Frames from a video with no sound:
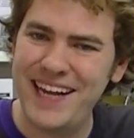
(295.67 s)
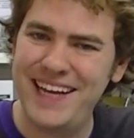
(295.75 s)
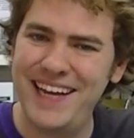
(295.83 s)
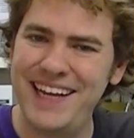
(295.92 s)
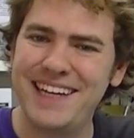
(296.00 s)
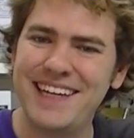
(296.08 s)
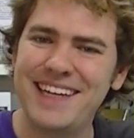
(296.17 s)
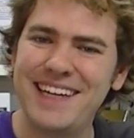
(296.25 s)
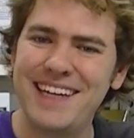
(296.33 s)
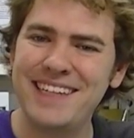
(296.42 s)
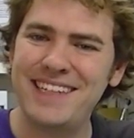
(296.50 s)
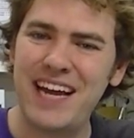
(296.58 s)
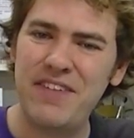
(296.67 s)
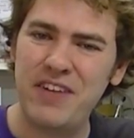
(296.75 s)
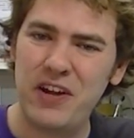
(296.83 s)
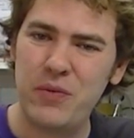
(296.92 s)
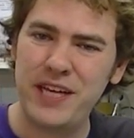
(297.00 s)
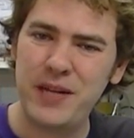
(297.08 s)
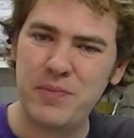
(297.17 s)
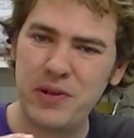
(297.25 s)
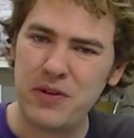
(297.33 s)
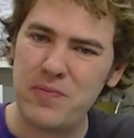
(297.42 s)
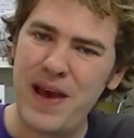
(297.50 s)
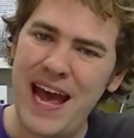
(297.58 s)
Kit. Inside of here we keep
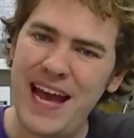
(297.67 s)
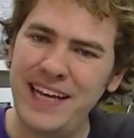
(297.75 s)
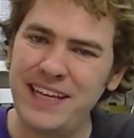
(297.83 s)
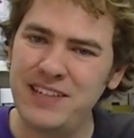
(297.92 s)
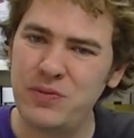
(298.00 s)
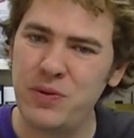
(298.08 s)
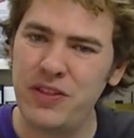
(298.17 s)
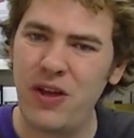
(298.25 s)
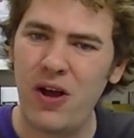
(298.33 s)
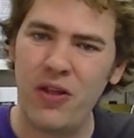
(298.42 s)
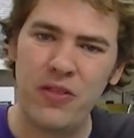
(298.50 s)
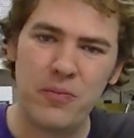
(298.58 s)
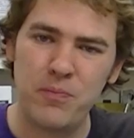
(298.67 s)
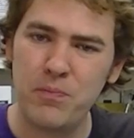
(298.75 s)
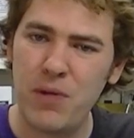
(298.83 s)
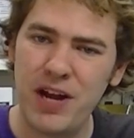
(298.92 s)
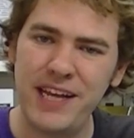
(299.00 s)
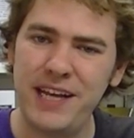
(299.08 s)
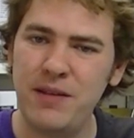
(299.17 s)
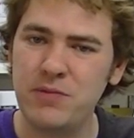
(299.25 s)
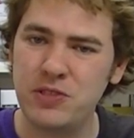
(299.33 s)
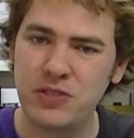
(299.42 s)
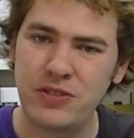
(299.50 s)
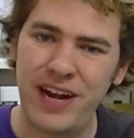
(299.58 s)
little baggies with all the money,
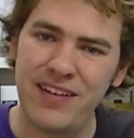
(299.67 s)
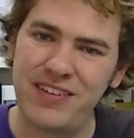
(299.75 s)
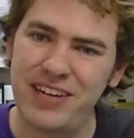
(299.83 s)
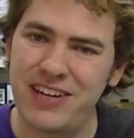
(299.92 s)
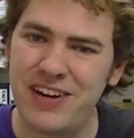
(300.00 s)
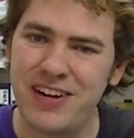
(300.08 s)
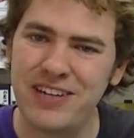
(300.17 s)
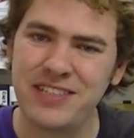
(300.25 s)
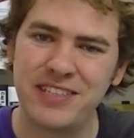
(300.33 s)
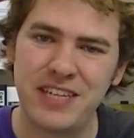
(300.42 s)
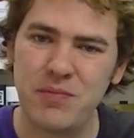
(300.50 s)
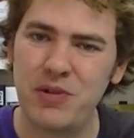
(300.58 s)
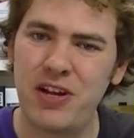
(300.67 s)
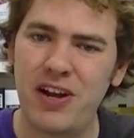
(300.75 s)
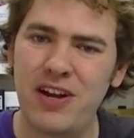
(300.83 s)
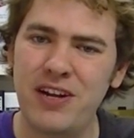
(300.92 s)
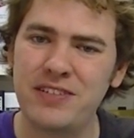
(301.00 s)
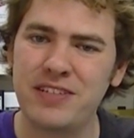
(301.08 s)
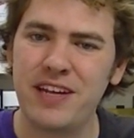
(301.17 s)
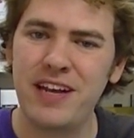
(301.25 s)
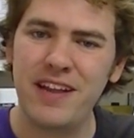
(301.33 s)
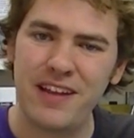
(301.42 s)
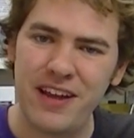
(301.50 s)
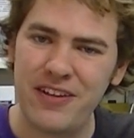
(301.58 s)
transit cards, SIM cards,
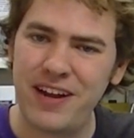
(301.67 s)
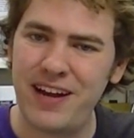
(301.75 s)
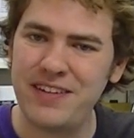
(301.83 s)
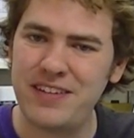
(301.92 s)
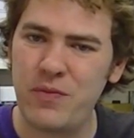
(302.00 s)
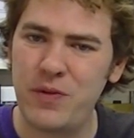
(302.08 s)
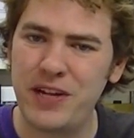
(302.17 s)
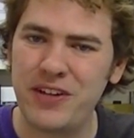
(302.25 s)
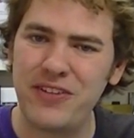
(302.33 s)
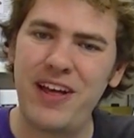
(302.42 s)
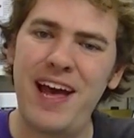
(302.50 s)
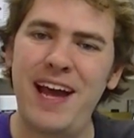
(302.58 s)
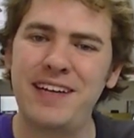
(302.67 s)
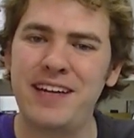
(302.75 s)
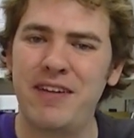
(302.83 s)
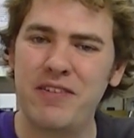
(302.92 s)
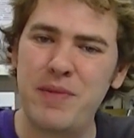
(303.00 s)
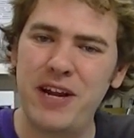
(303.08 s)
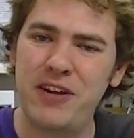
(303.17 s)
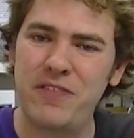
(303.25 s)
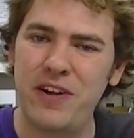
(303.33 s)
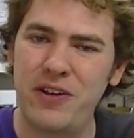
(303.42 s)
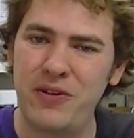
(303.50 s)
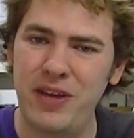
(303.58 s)
the other kind of stuff we collect at every Maker
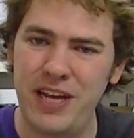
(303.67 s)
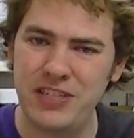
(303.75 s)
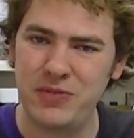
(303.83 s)
Faire location